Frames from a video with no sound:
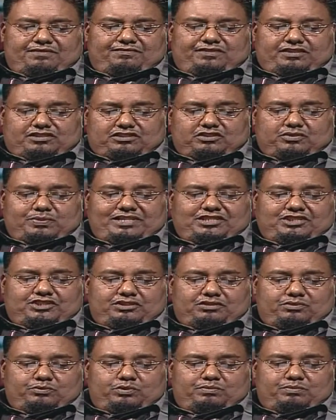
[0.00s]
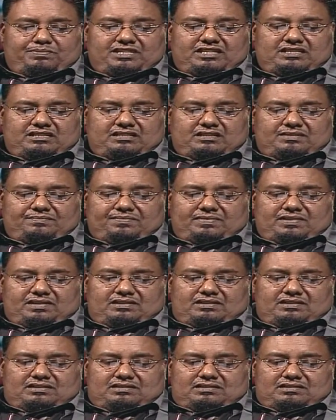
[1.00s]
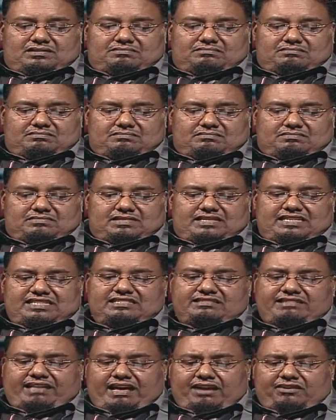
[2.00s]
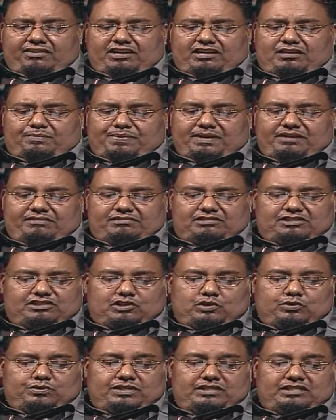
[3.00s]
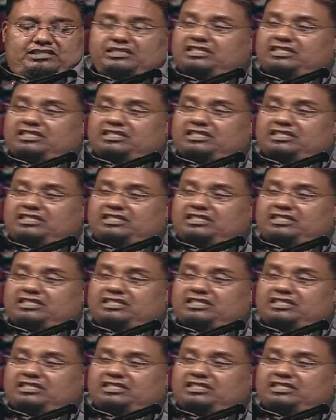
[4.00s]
my first question would be, is there an appearance code in